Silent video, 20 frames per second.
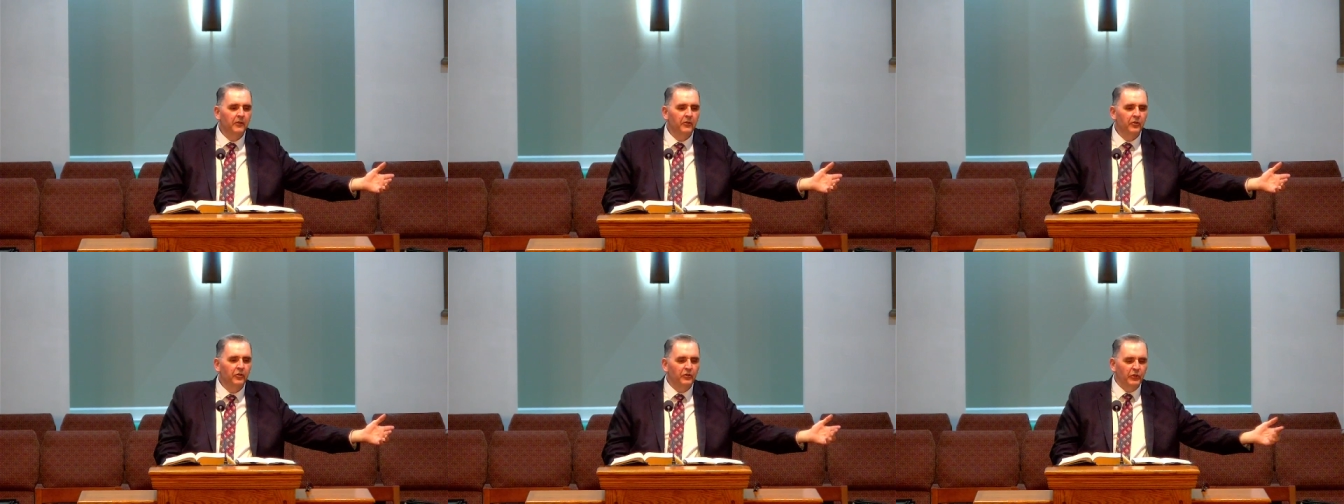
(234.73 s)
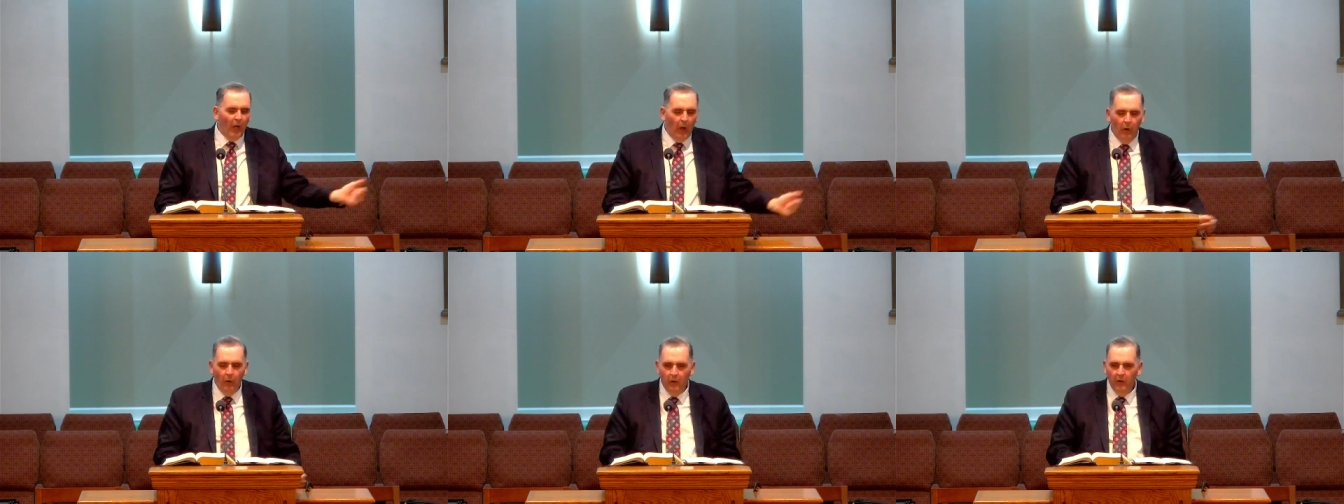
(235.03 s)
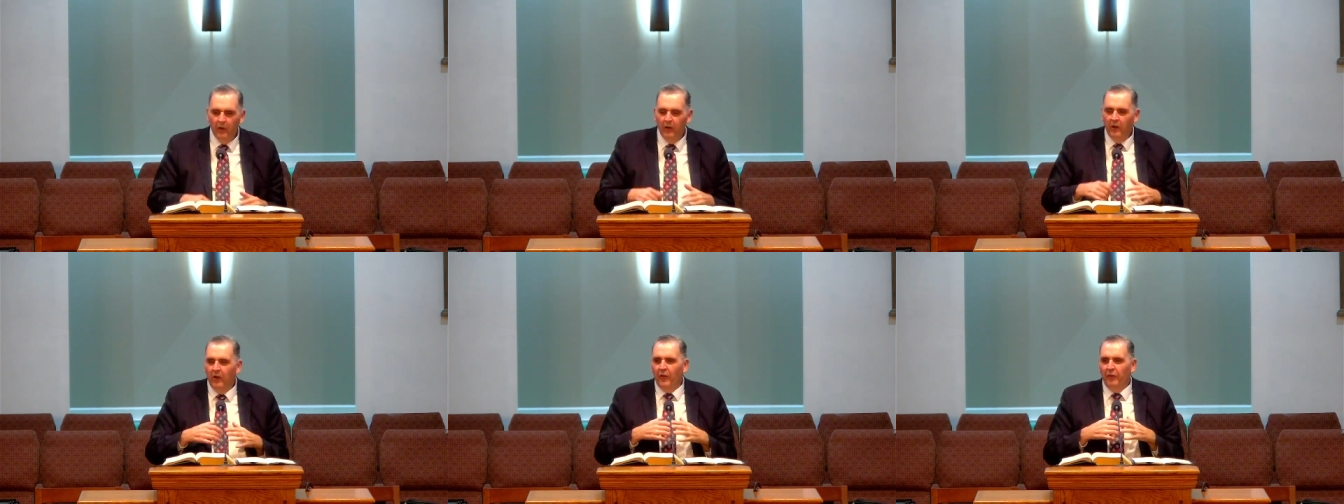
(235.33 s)
So,
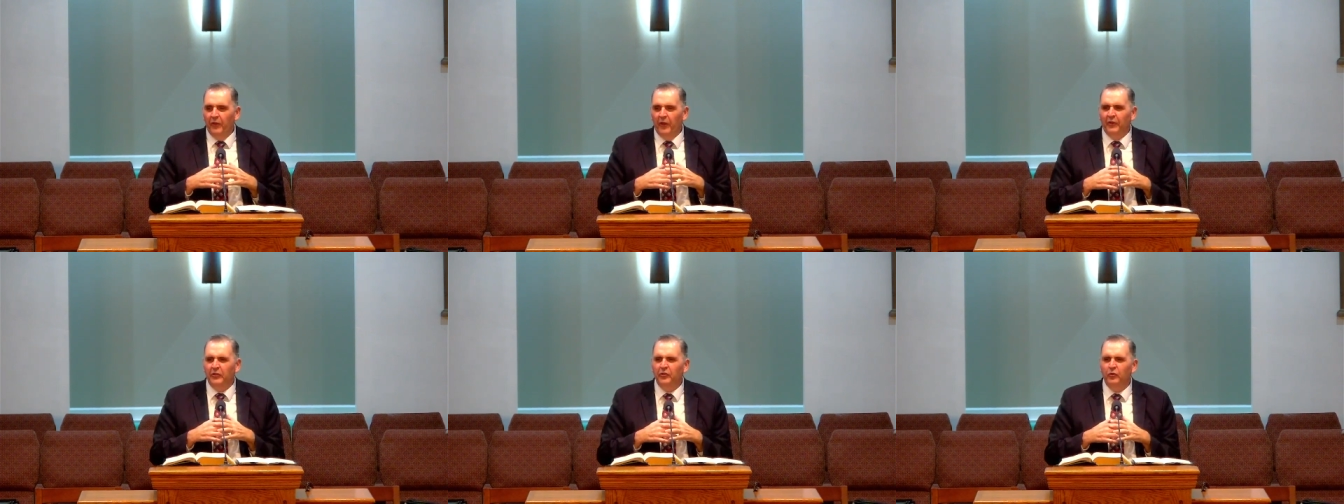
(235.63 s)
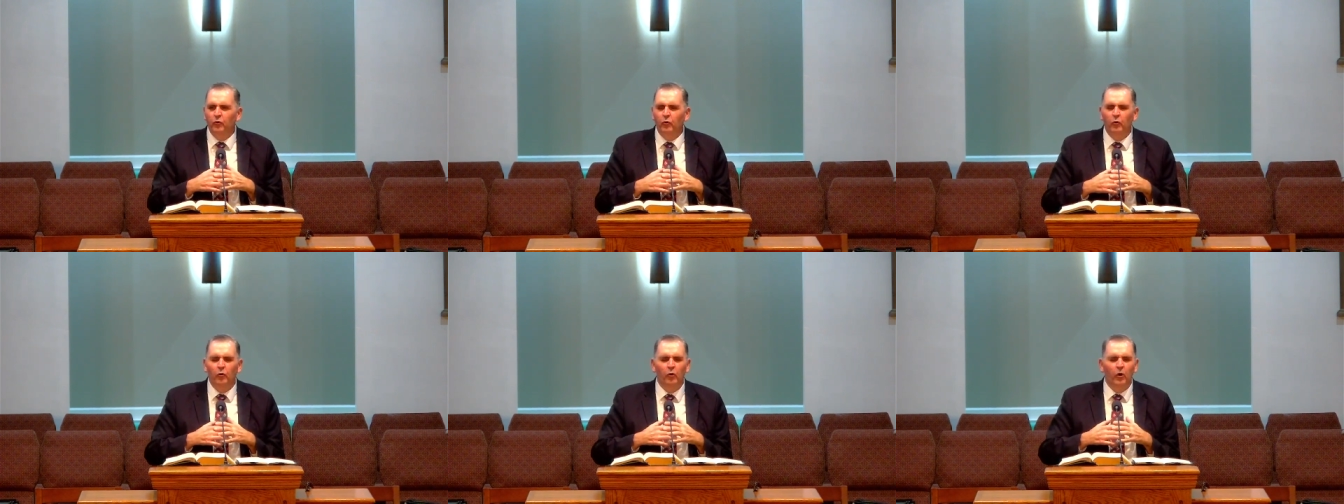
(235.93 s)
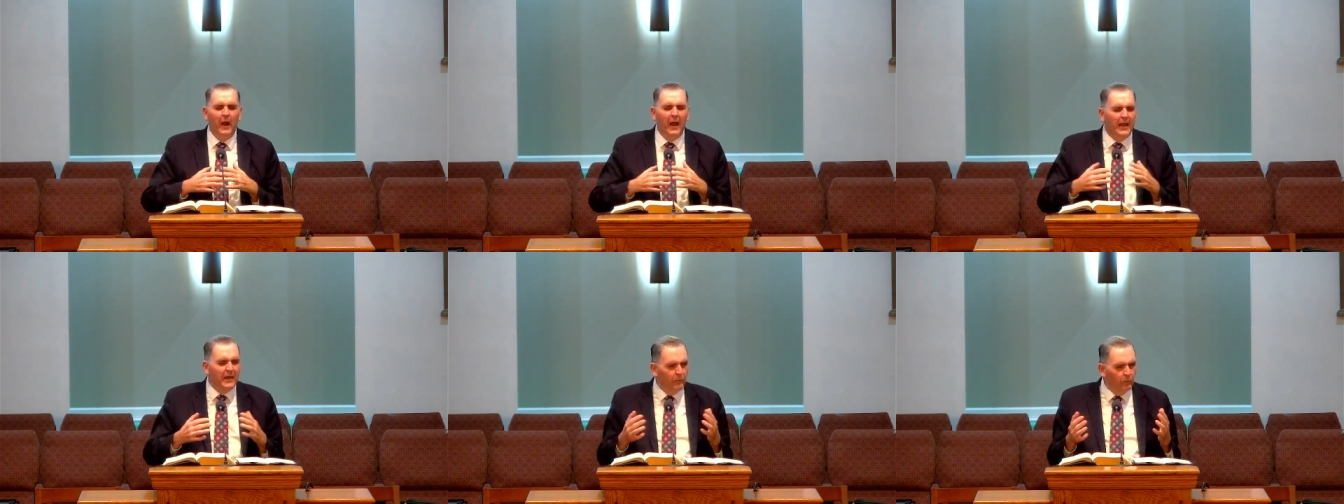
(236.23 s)
the
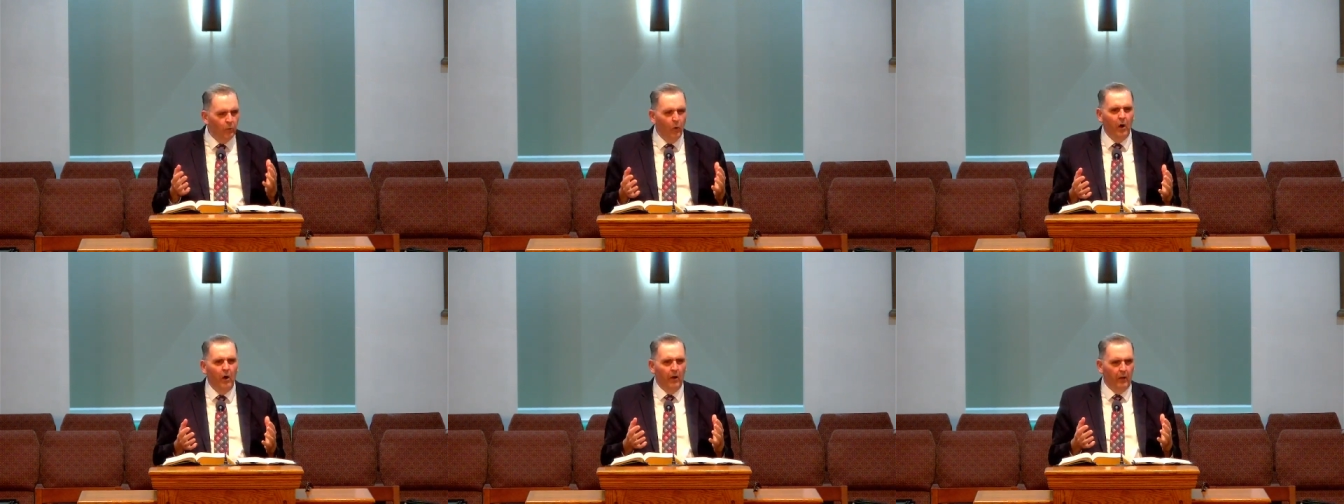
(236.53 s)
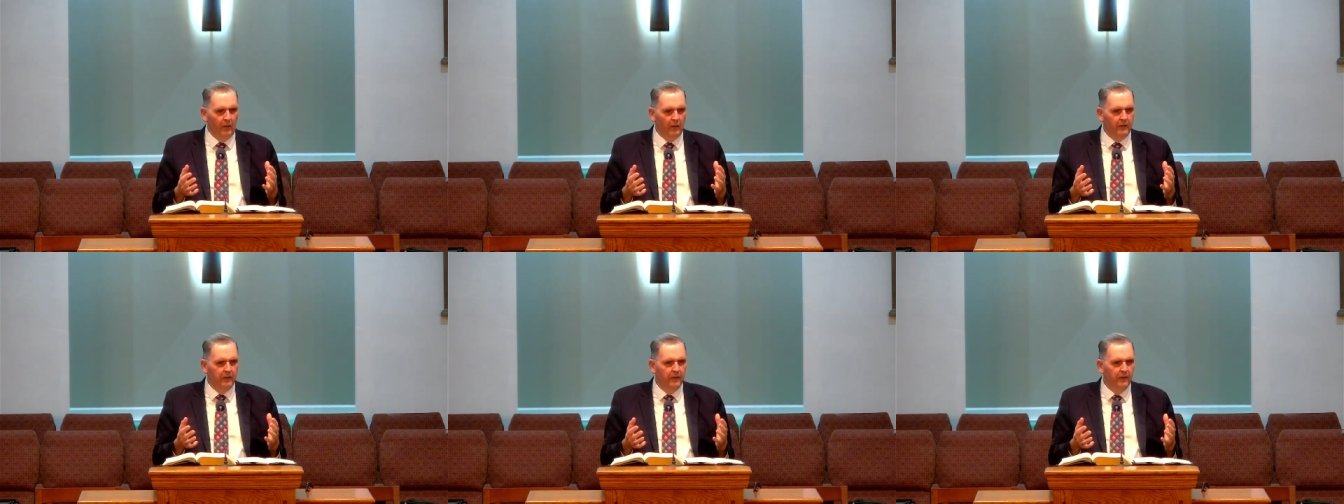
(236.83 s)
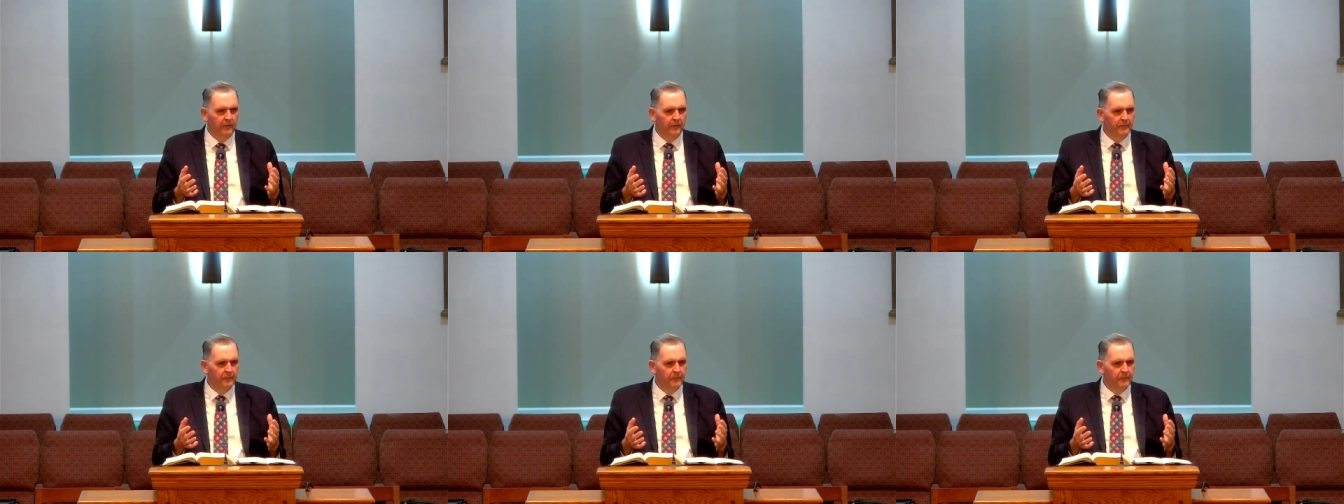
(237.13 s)
great work